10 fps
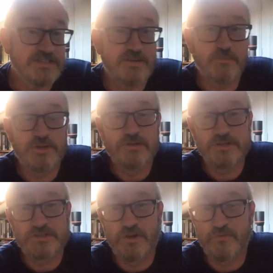as someone who
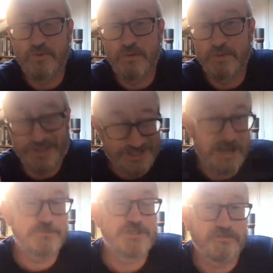does a lot of work with the
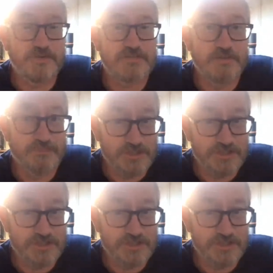Slapstick Festival in